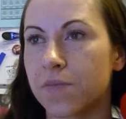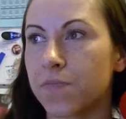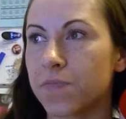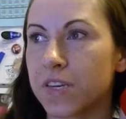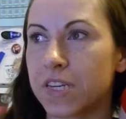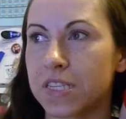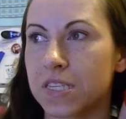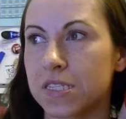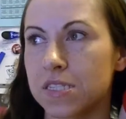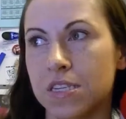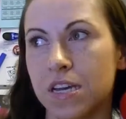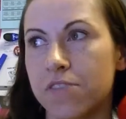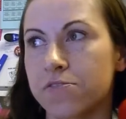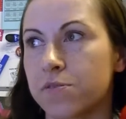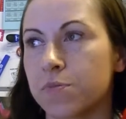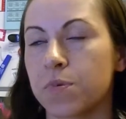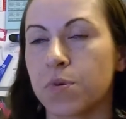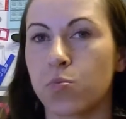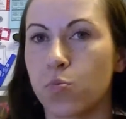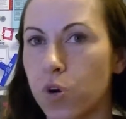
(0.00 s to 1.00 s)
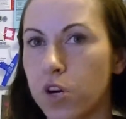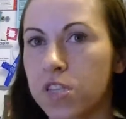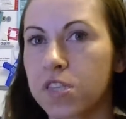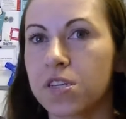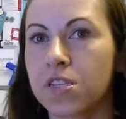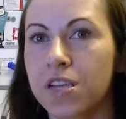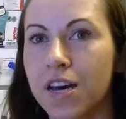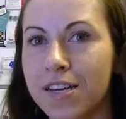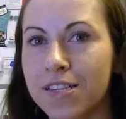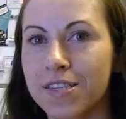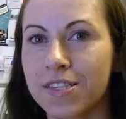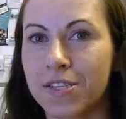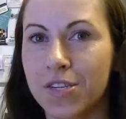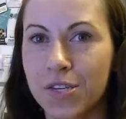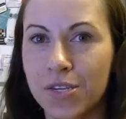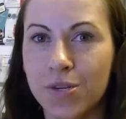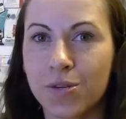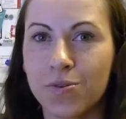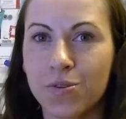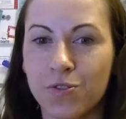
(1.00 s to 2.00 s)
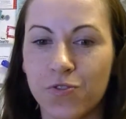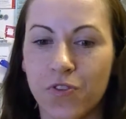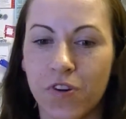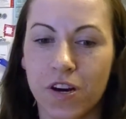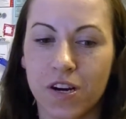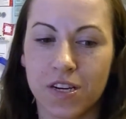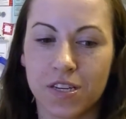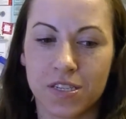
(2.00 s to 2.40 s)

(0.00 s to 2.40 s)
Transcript: it doesn't have to be worth a lot to you as far